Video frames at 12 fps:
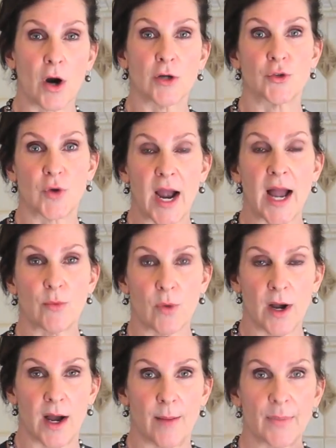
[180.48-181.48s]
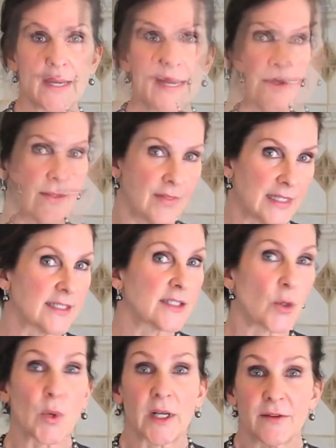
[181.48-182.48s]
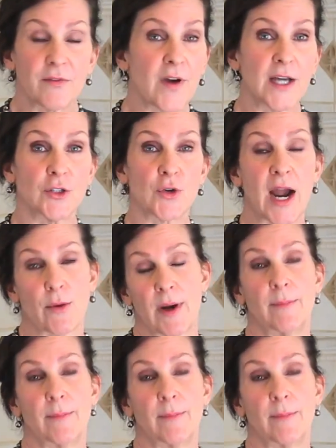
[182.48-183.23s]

our dry rub. This is a really fun dry